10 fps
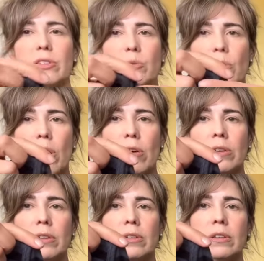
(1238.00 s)
this raw
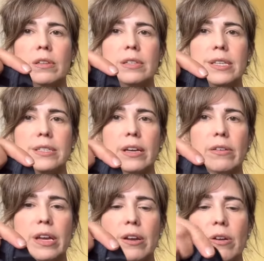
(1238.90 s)
detail
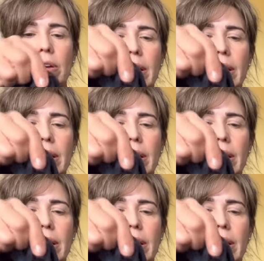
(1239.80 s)
here